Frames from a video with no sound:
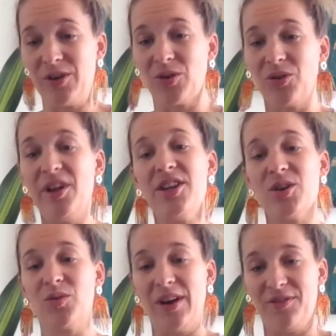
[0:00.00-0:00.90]
rule in
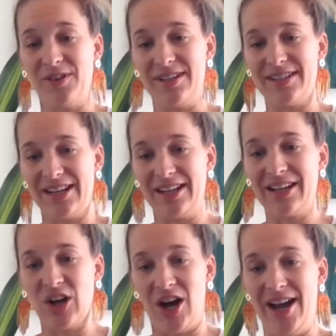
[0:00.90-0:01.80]
your
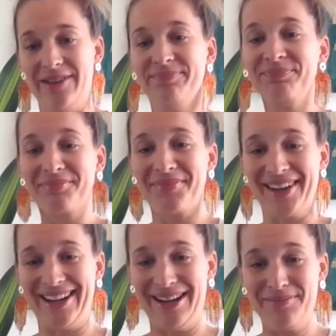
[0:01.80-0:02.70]
referencing guide,
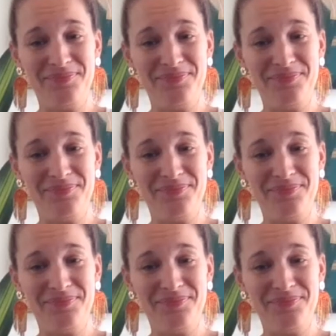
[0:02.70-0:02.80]
okay?